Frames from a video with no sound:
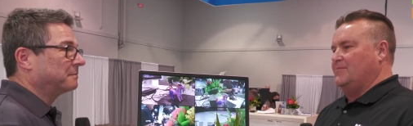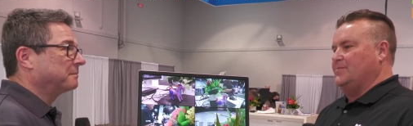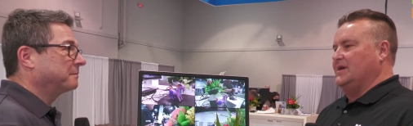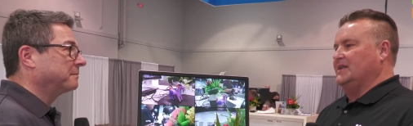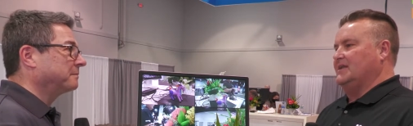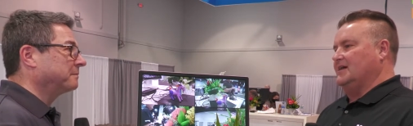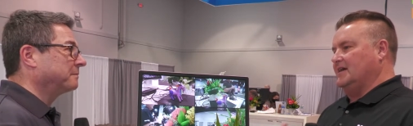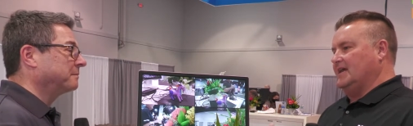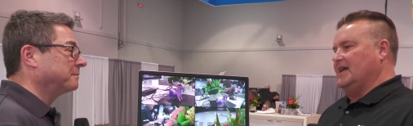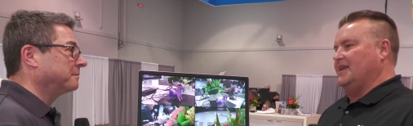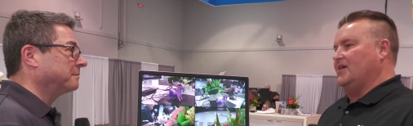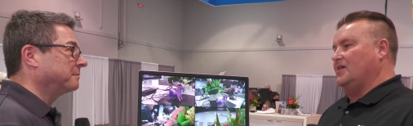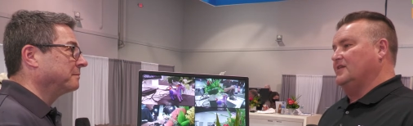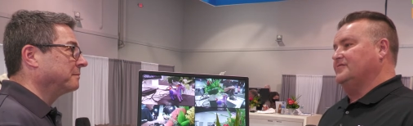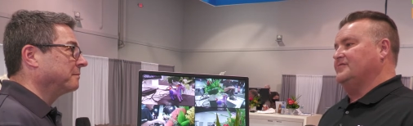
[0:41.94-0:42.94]
Speaker 1: But again,
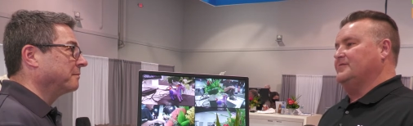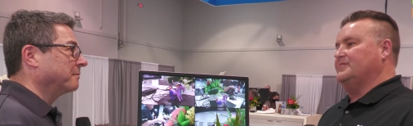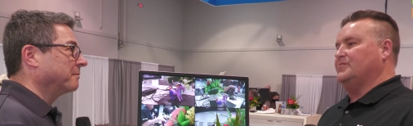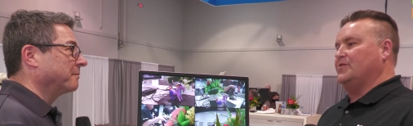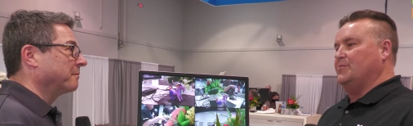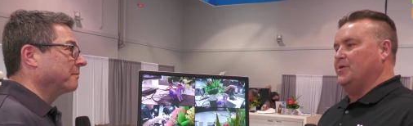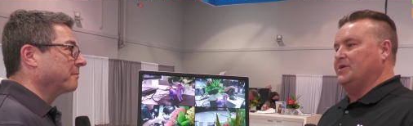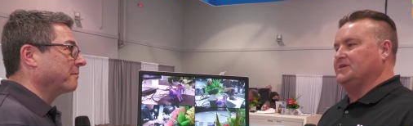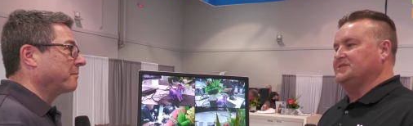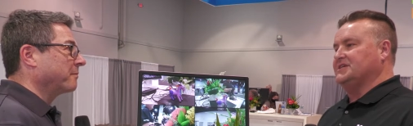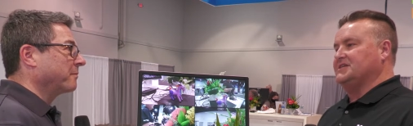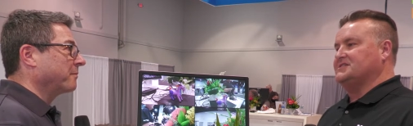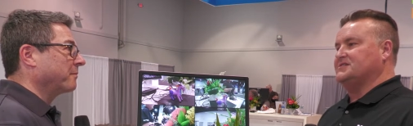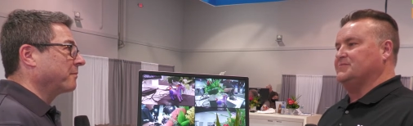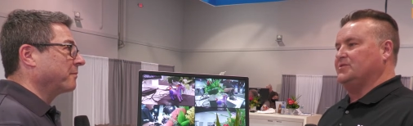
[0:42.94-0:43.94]
all of them remote
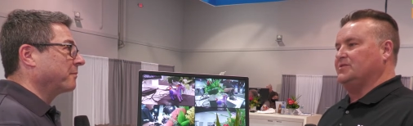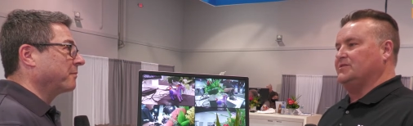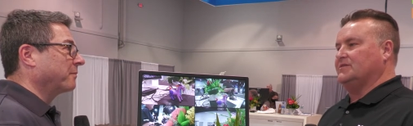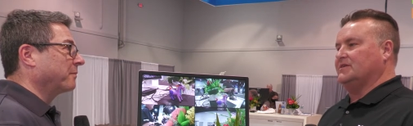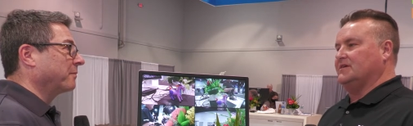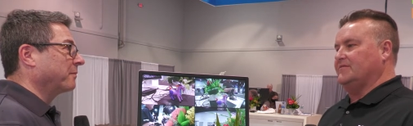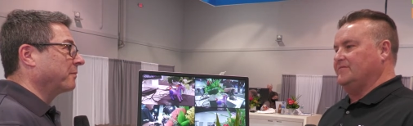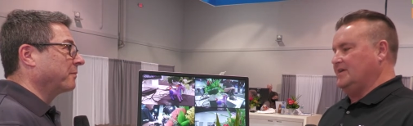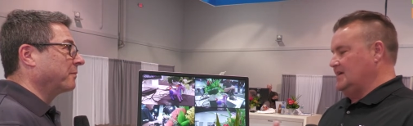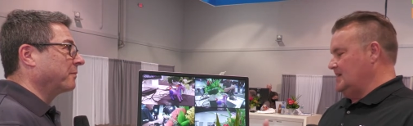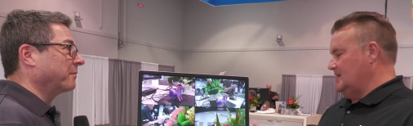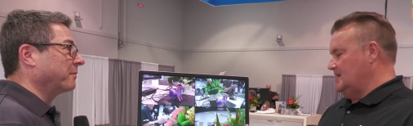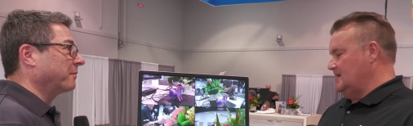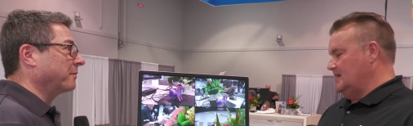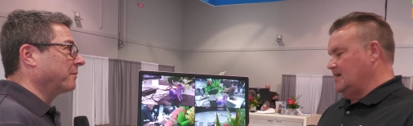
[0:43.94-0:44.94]
adjustable
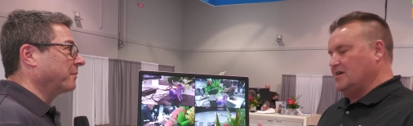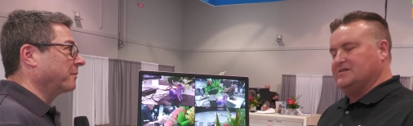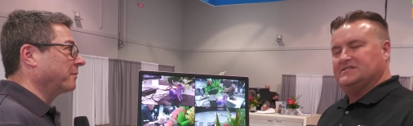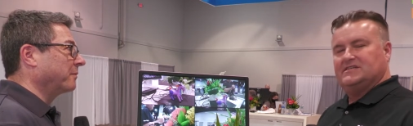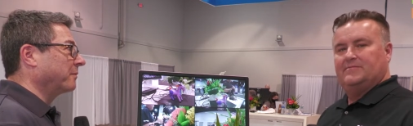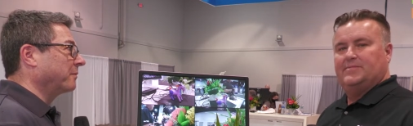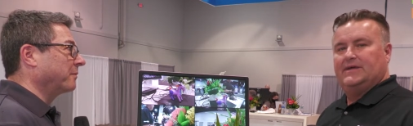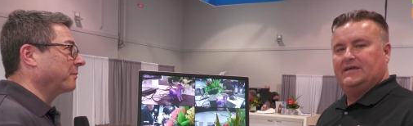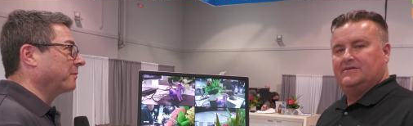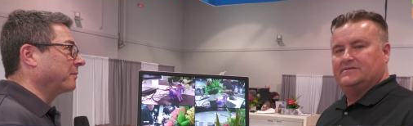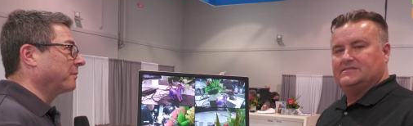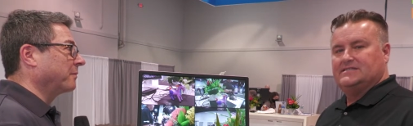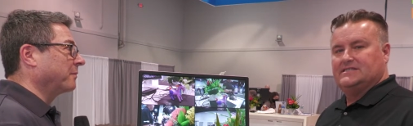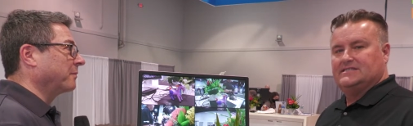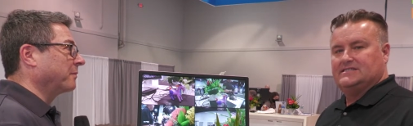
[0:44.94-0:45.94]
via an RCP or a
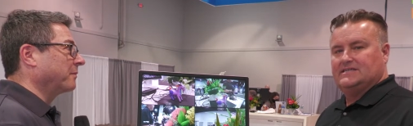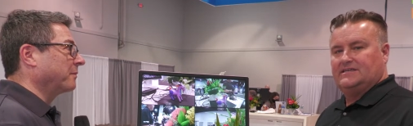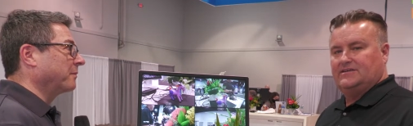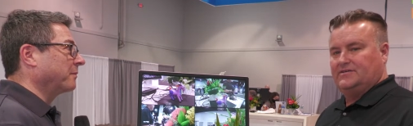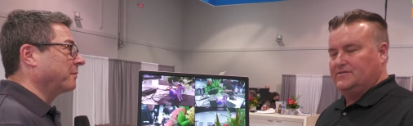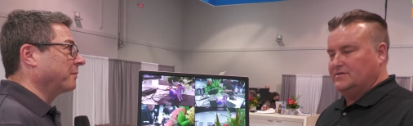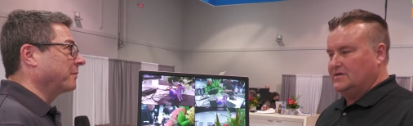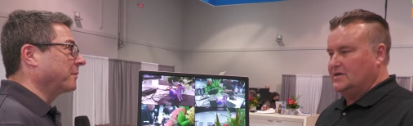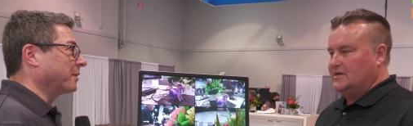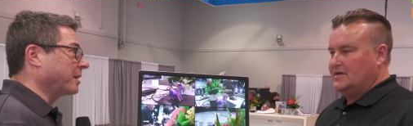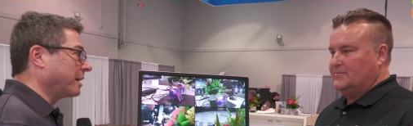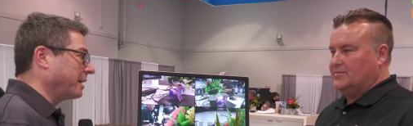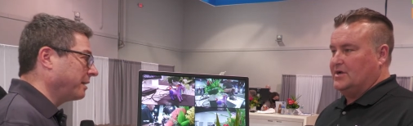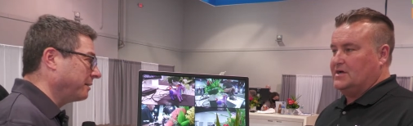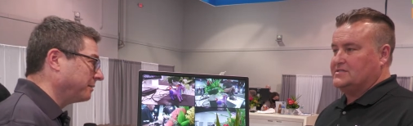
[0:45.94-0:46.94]
CCU,
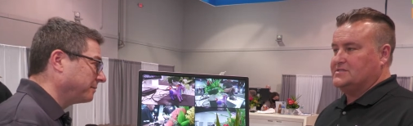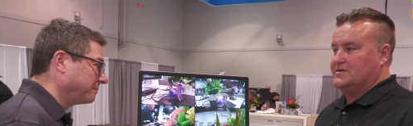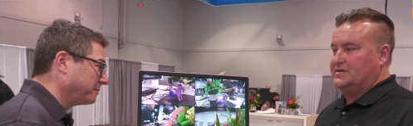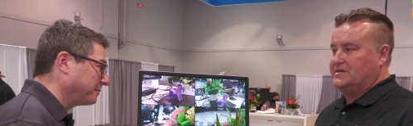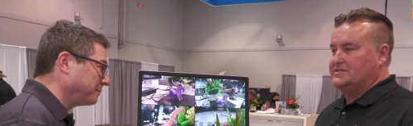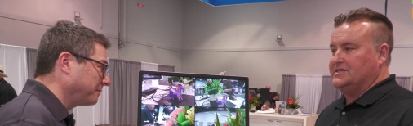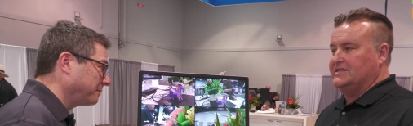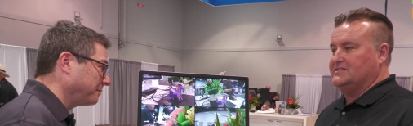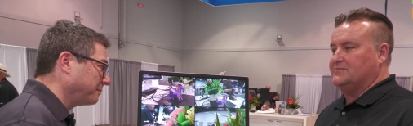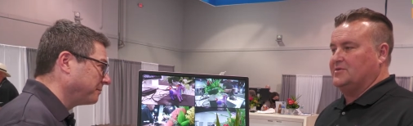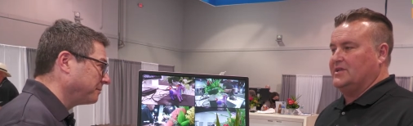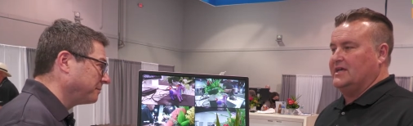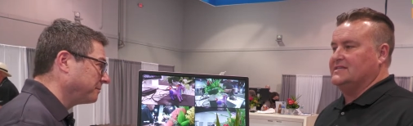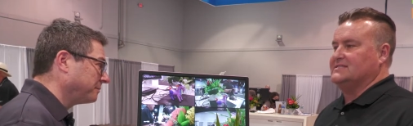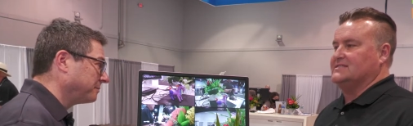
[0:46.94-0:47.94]
okay. But also interchangeable
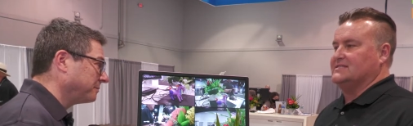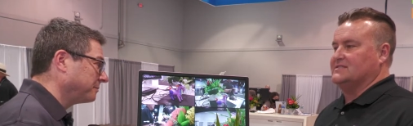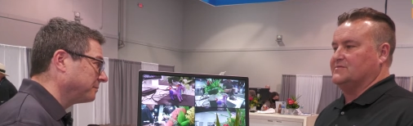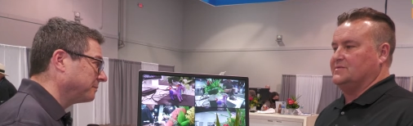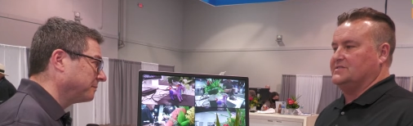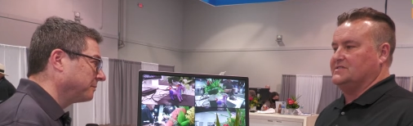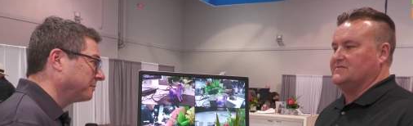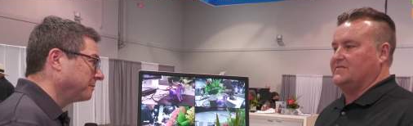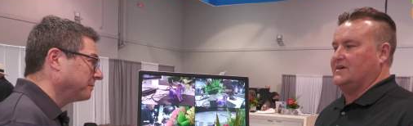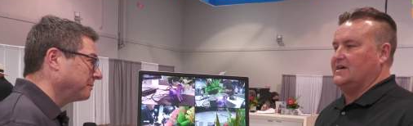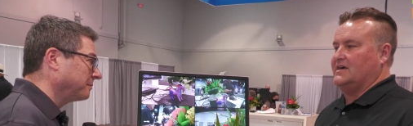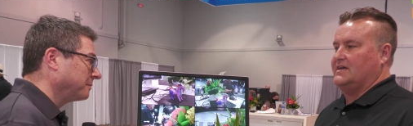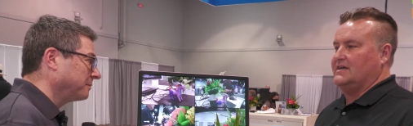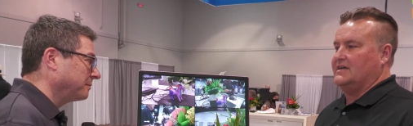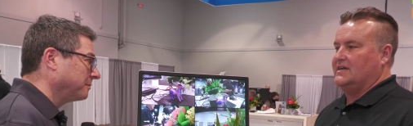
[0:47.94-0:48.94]
lenses, which is
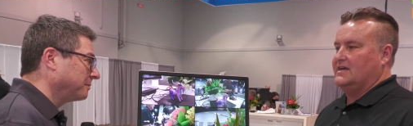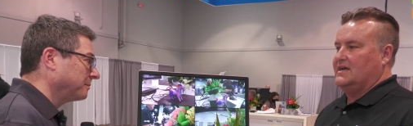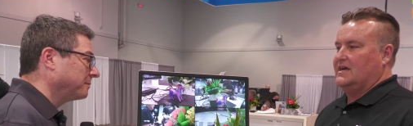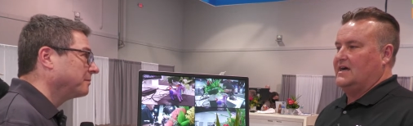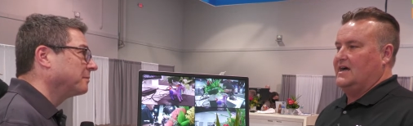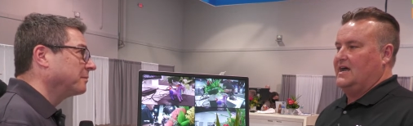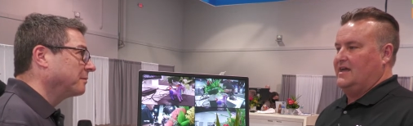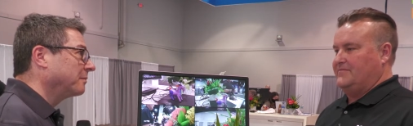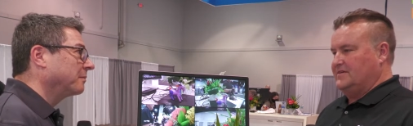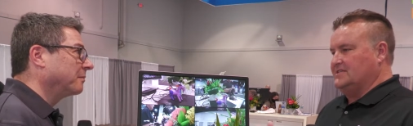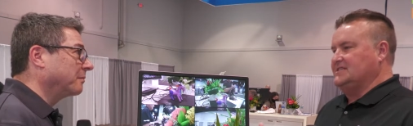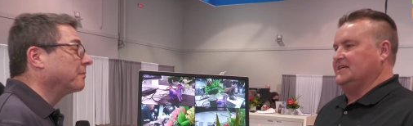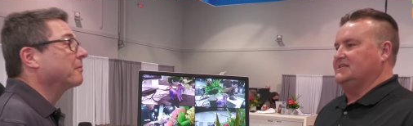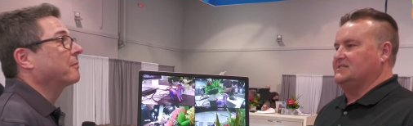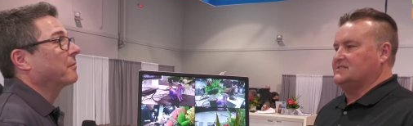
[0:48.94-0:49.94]
very
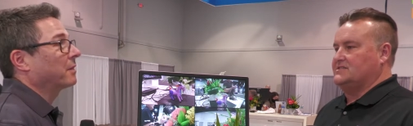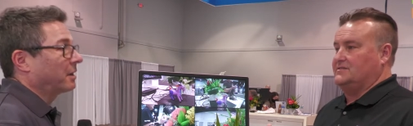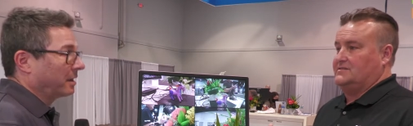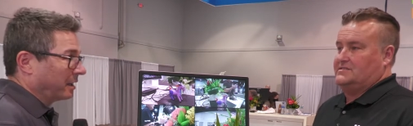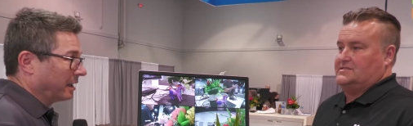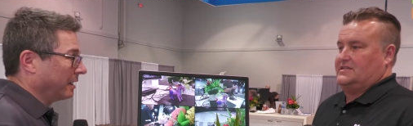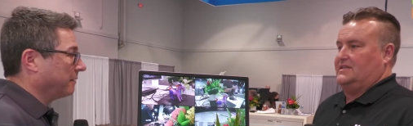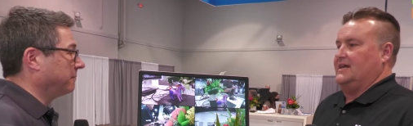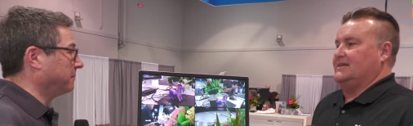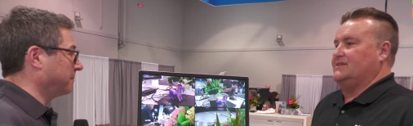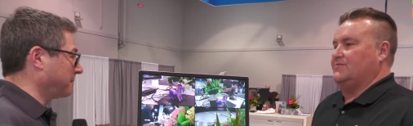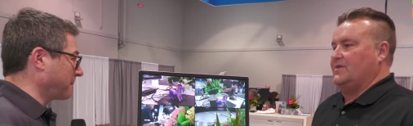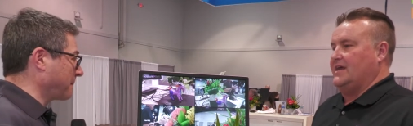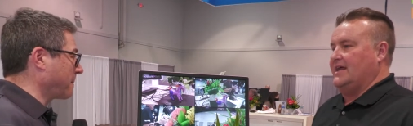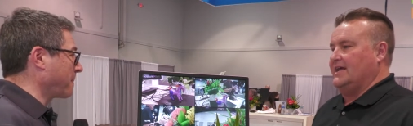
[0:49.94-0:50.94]
advantageous to select the right